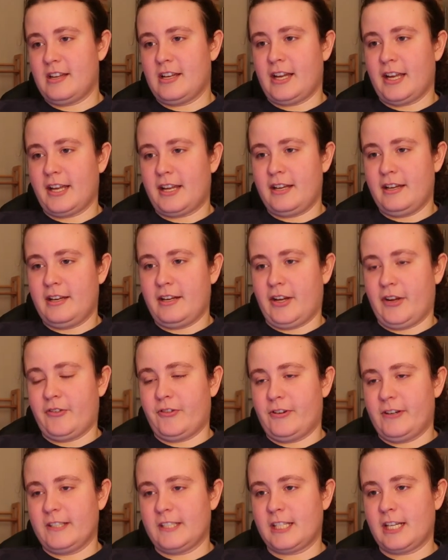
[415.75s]
I
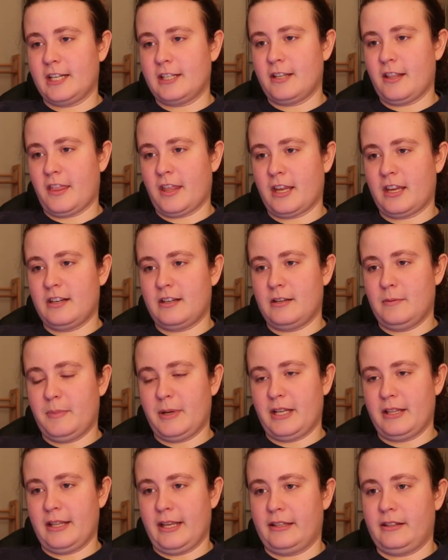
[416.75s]
was kind of thinking
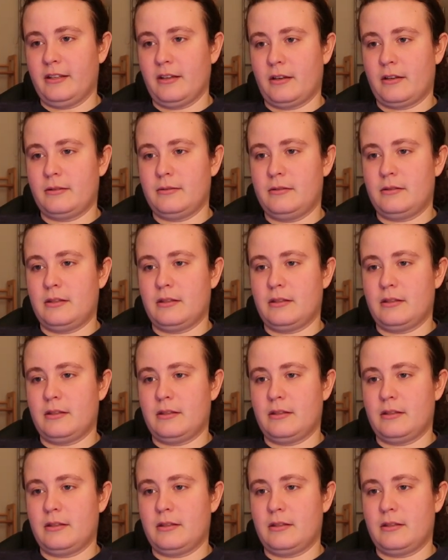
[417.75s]
about, like, the